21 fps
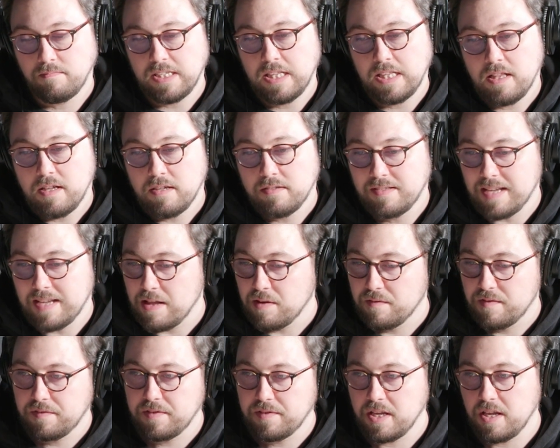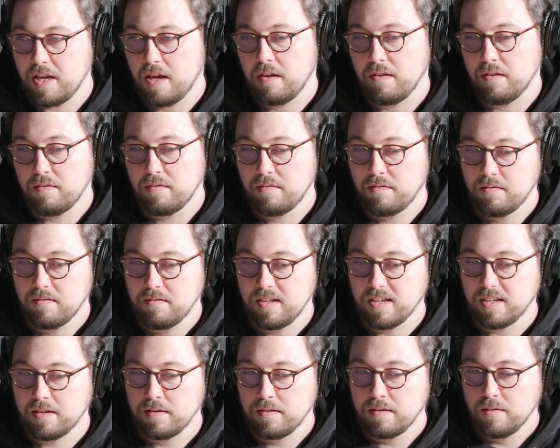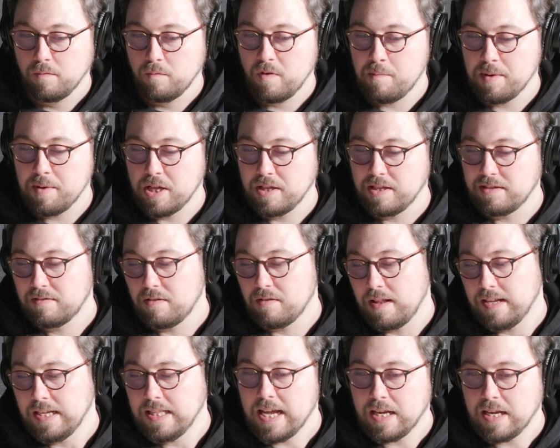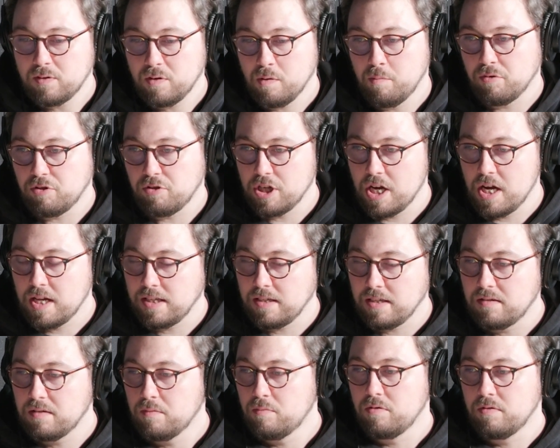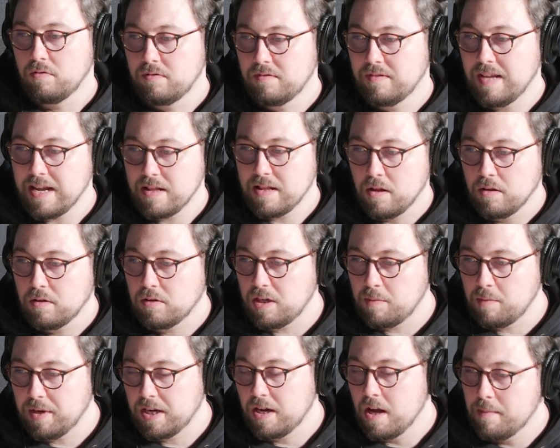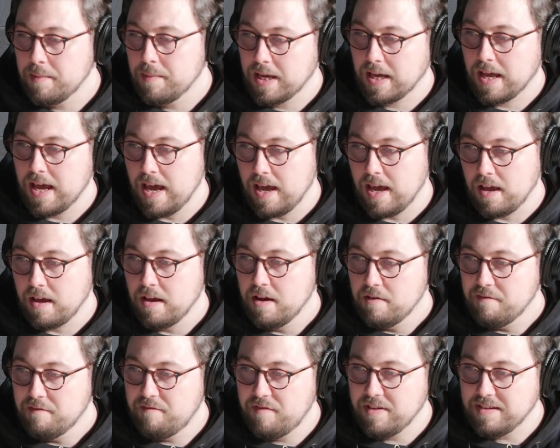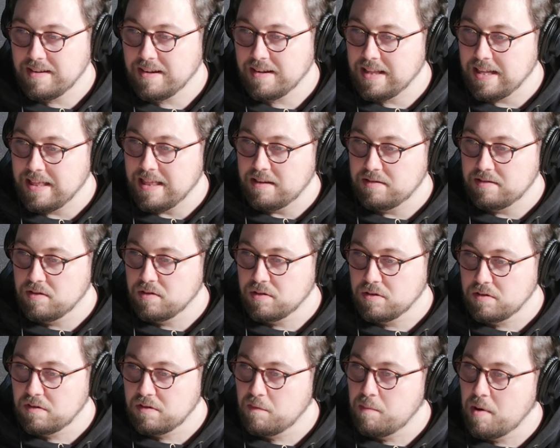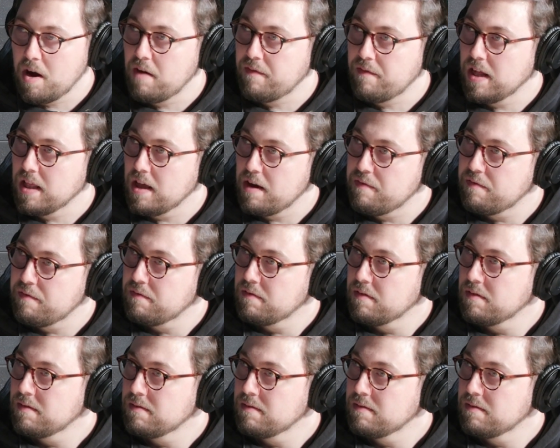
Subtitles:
in the last 10 or 15 years, like we've been on this inexorable journey toward technology becoming a physically less intrusive part of our life.